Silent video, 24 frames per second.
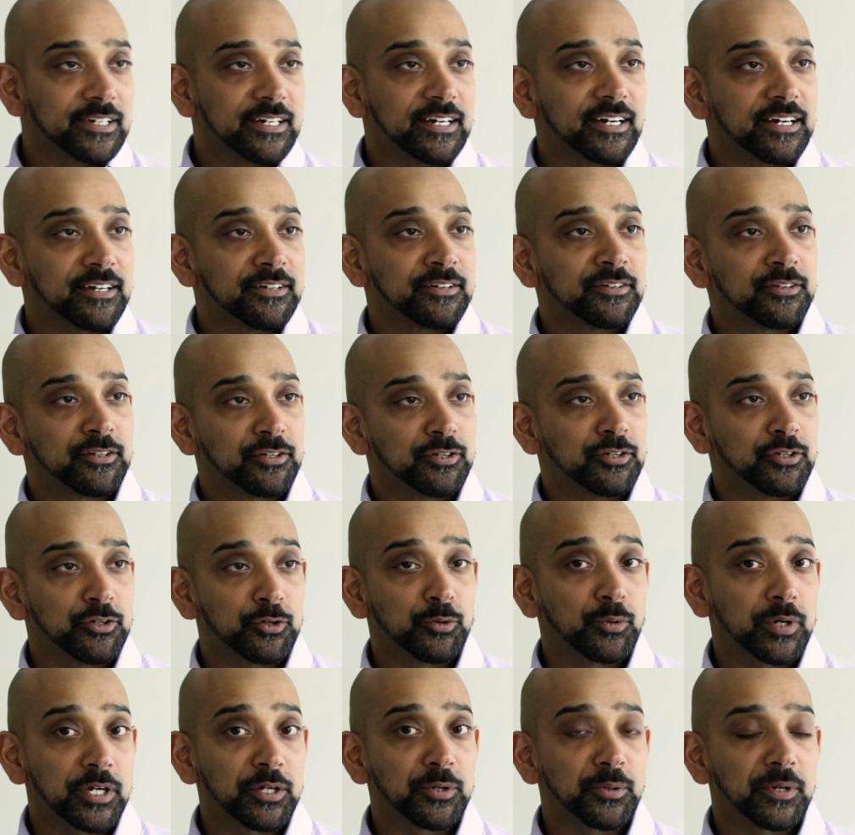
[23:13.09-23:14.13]
Yeah. Yeah.
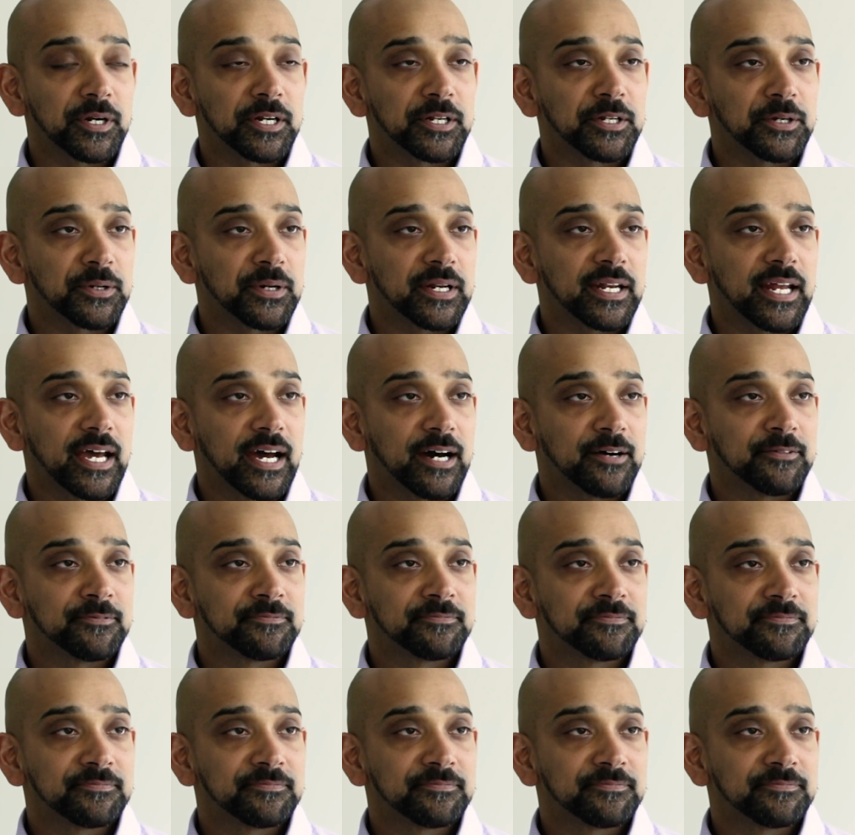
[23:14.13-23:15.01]
You, want you want to do it now.